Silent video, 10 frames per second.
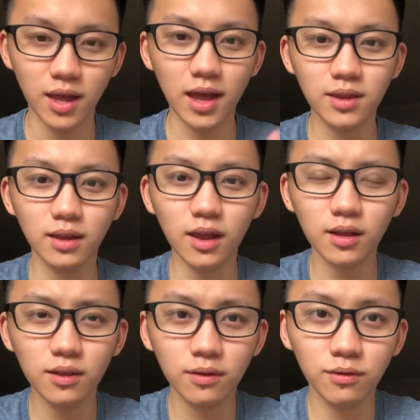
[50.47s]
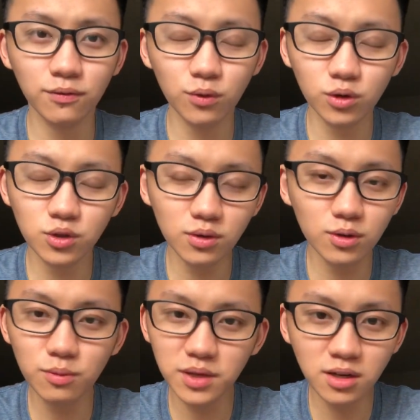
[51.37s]
And
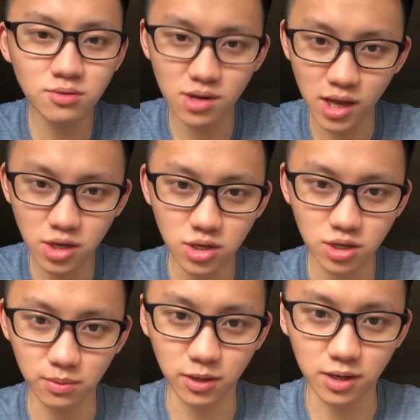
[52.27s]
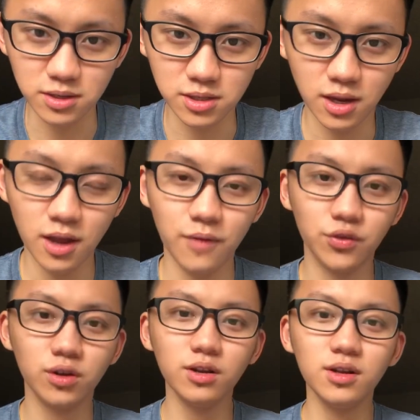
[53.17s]
to be in a relationship, guys,
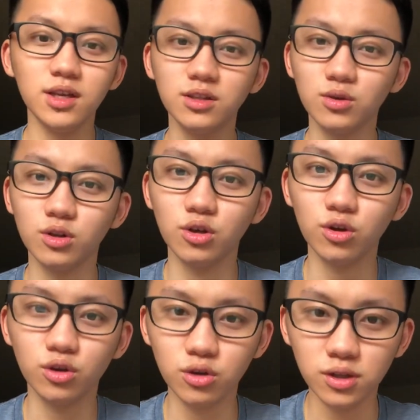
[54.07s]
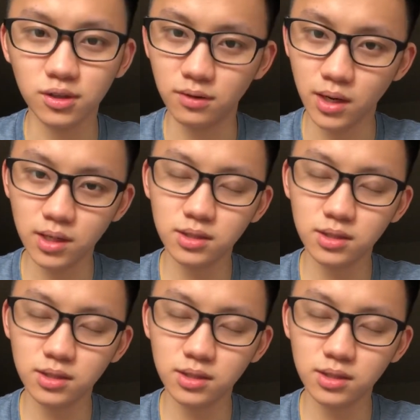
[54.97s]
you're gonna need to look good, right?